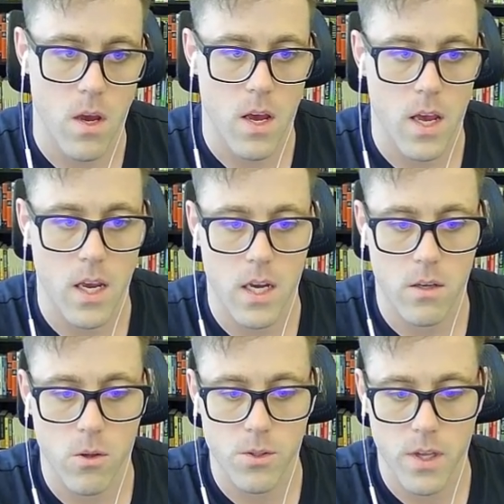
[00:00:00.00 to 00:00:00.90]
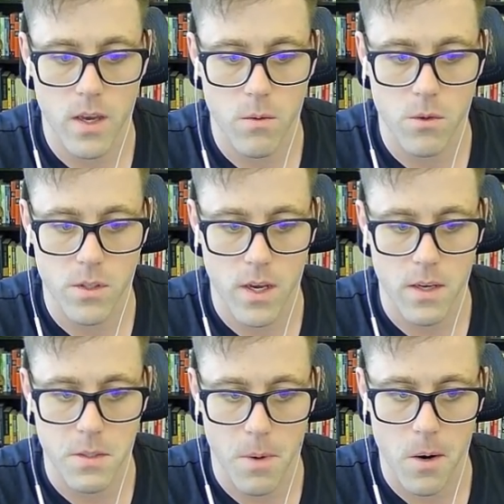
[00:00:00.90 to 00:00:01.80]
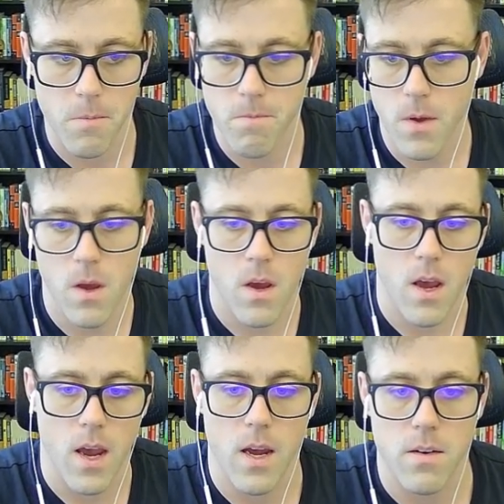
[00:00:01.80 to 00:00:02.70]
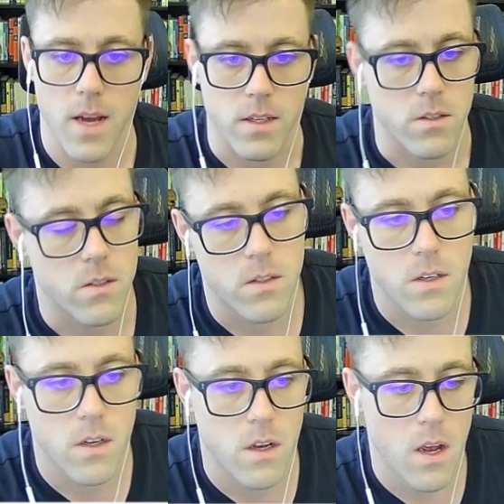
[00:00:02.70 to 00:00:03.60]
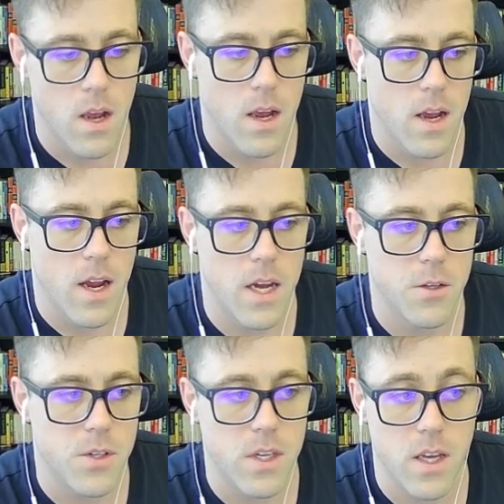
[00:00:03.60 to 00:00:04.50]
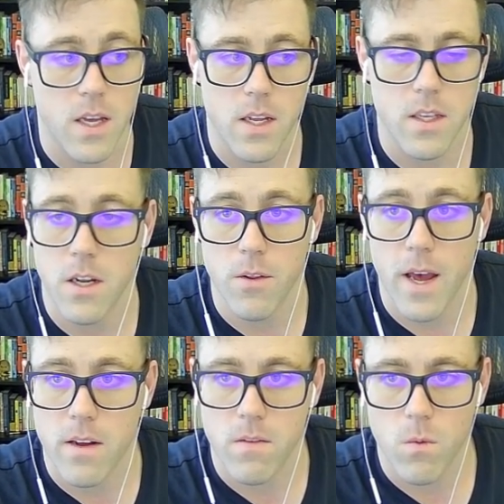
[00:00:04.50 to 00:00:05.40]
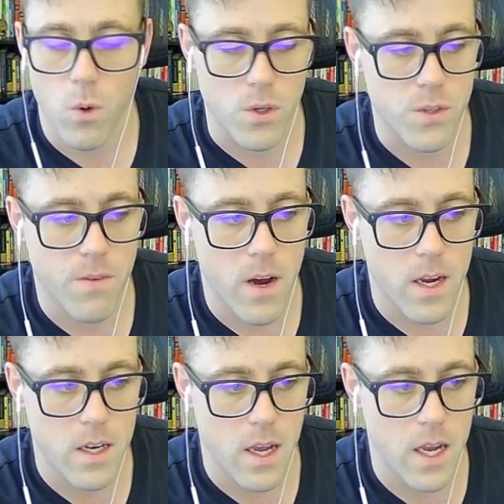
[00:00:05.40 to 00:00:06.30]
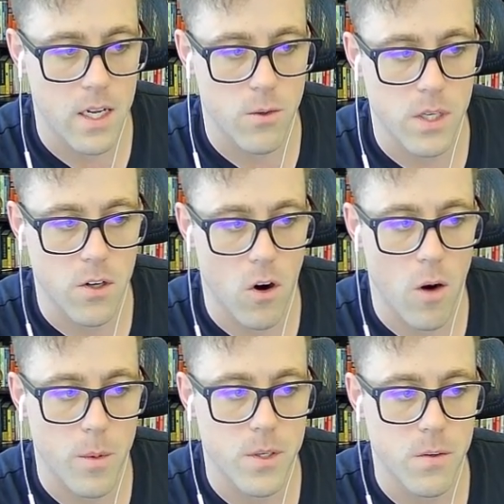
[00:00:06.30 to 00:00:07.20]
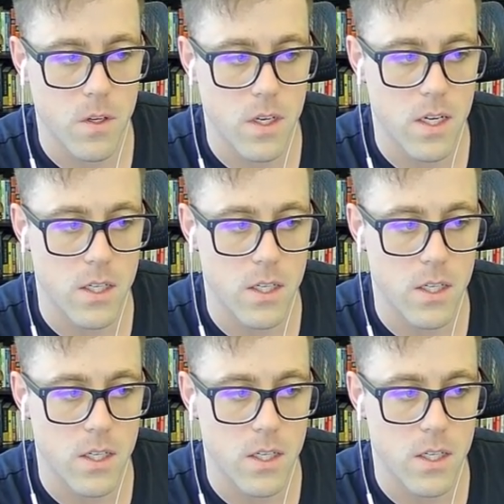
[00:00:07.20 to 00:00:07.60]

and close date, we'll say tomorrow, and next. And you see that, you know, that works fine, and it creates our opportunity, and it's